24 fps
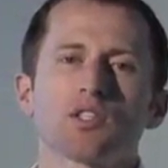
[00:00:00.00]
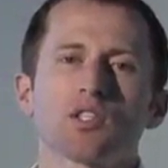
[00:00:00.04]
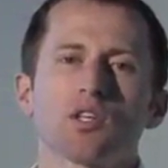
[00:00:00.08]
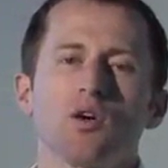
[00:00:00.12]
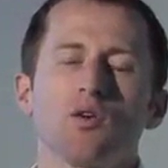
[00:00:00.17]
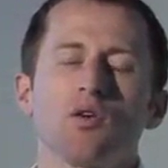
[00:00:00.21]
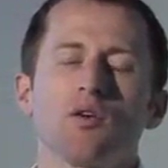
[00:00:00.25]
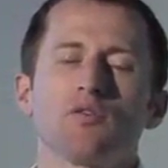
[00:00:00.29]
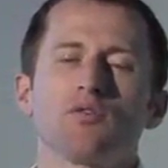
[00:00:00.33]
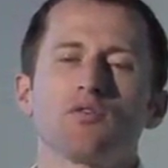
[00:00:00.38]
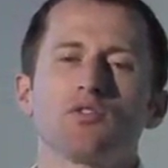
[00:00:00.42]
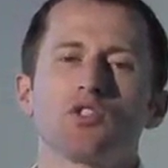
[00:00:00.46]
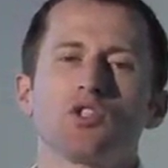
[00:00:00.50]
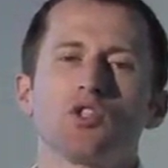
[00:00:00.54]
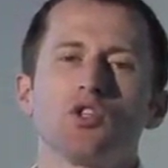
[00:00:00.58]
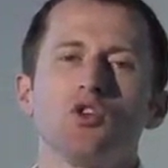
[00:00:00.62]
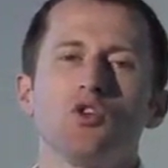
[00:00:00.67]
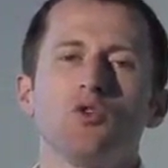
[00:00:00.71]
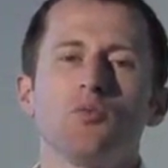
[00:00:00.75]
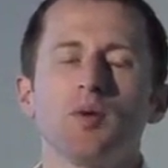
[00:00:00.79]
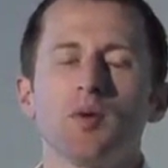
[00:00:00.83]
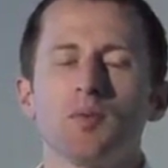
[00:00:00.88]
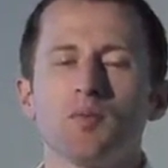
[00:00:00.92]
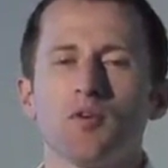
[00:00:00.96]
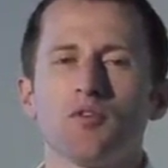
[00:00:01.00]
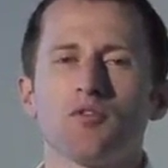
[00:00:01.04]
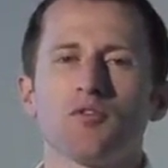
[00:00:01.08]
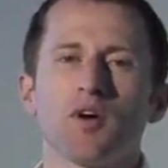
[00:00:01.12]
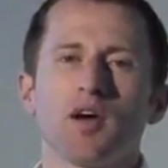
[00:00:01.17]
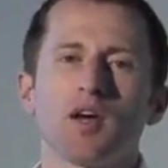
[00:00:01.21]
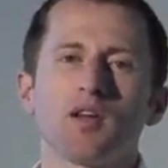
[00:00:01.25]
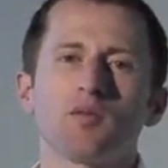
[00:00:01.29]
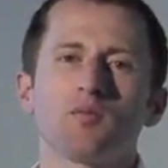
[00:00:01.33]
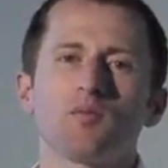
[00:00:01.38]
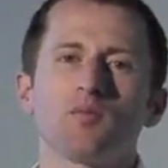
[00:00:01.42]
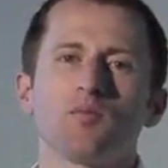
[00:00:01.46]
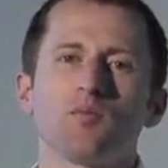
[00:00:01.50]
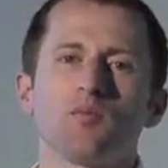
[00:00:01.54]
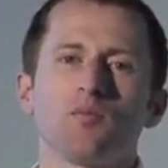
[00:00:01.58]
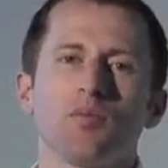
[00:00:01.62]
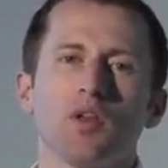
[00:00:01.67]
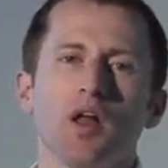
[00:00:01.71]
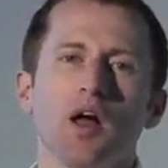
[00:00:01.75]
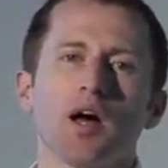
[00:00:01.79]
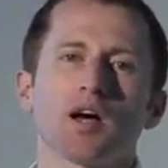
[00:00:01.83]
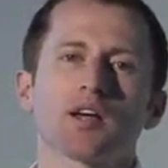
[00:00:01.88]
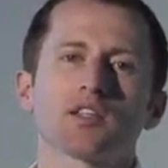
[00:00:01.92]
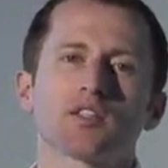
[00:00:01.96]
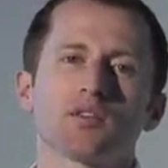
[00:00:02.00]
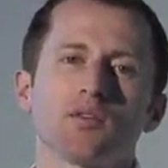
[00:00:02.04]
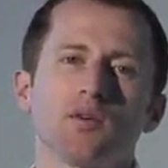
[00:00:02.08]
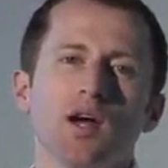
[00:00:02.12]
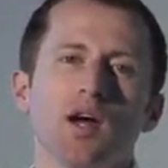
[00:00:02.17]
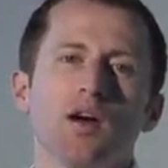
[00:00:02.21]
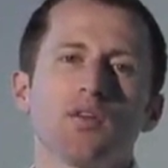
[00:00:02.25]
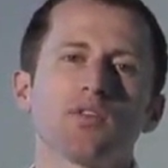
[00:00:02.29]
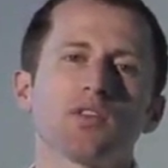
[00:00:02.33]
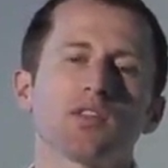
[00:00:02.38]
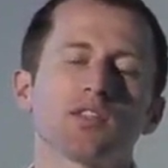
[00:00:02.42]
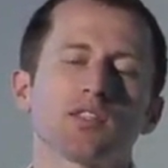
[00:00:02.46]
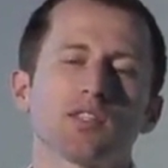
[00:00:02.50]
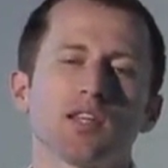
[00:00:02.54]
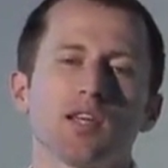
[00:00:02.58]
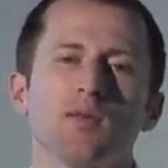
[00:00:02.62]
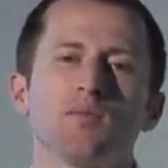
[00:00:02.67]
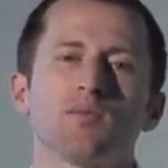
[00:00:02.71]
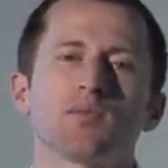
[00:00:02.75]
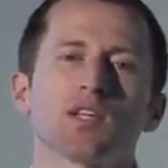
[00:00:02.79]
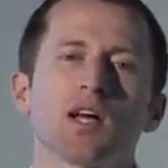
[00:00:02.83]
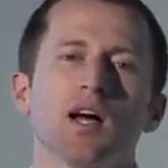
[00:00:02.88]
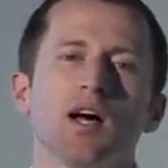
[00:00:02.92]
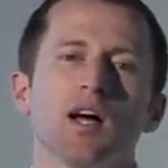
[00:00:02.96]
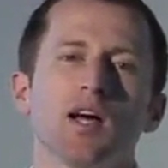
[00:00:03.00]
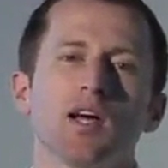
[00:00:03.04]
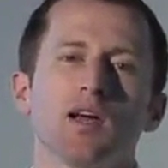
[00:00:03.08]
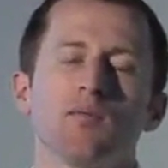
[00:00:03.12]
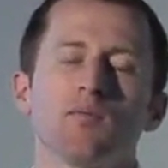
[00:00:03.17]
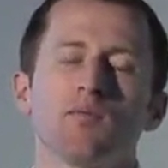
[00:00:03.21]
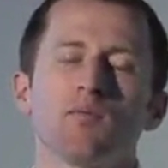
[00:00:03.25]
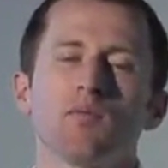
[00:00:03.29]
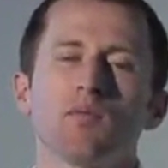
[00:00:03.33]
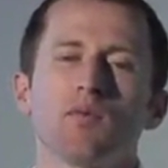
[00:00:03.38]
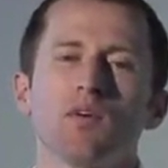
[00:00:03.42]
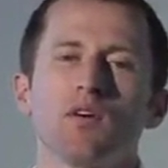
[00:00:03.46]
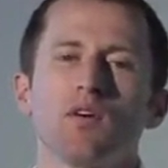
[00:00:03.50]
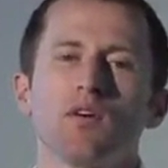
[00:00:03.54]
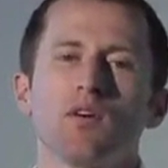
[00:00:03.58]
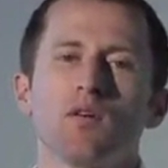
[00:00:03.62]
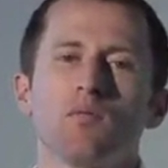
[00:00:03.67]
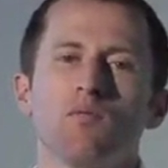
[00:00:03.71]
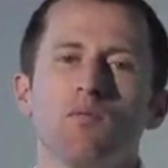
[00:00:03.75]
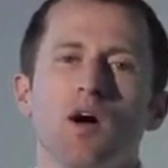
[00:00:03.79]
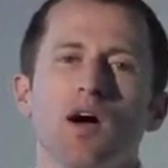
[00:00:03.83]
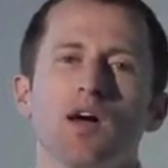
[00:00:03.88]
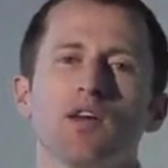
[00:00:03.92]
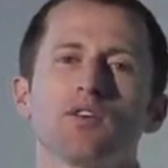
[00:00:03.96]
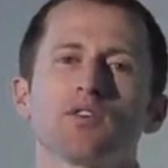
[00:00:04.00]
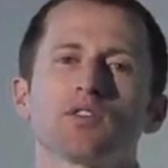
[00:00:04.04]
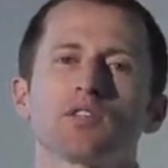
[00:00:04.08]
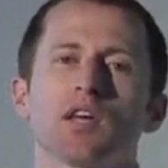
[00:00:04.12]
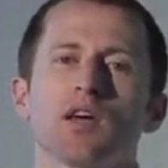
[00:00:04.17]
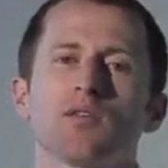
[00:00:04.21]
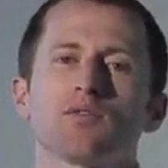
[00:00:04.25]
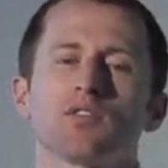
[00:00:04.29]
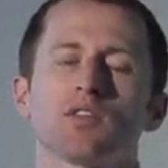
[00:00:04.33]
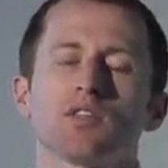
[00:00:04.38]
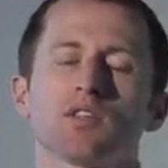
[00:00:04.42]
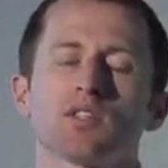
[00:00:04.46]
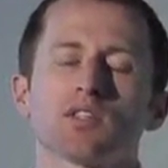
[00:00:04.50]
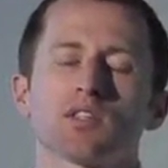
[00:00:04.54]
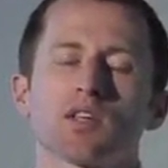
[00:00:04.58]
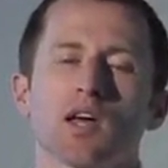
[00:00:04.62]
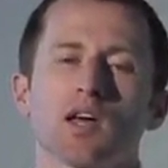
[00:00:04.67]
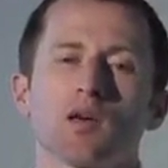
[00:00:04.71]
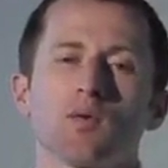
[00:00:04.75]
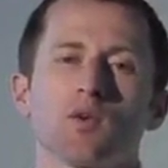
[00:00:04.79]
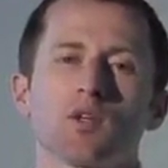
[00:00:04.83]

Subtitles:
So if two people find blocks around the same time, miners have to decide